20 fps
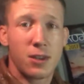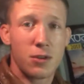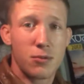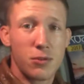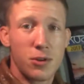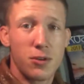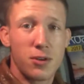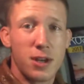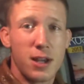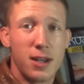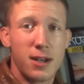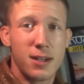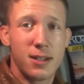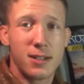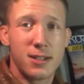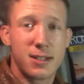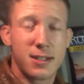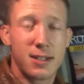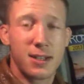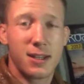the Road
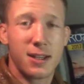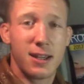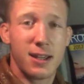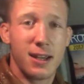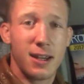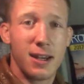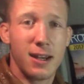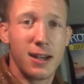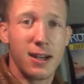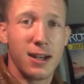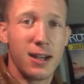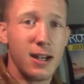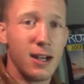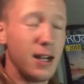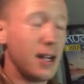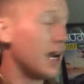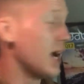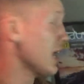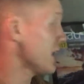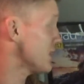Atlas, and
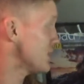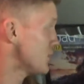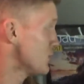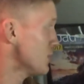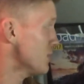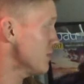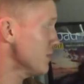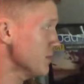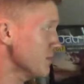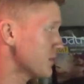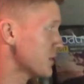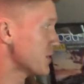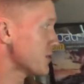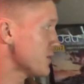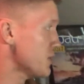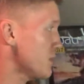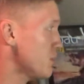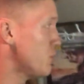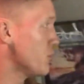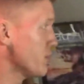I had 2 of them, so
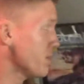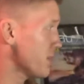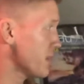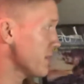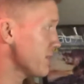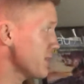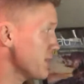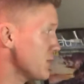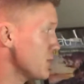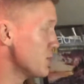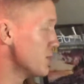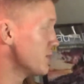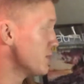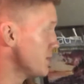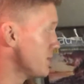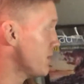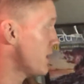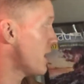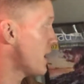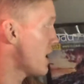there's no point in me having 2 of
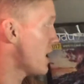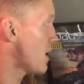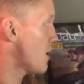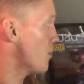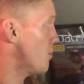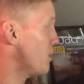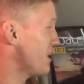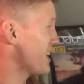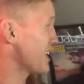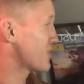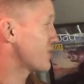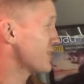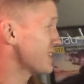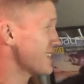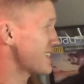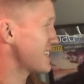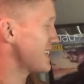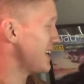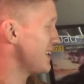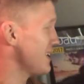them. But I
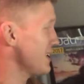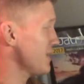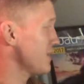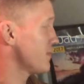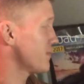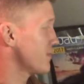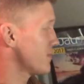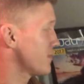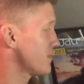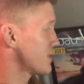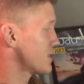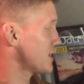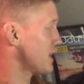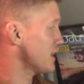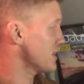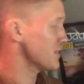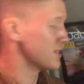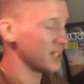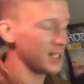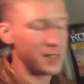couldn't sell it, so
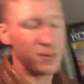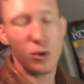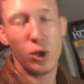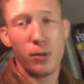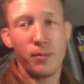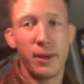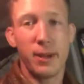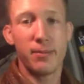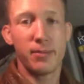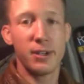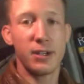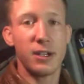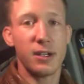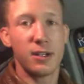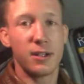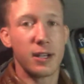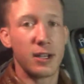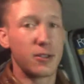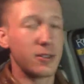I used it as wallpaper. I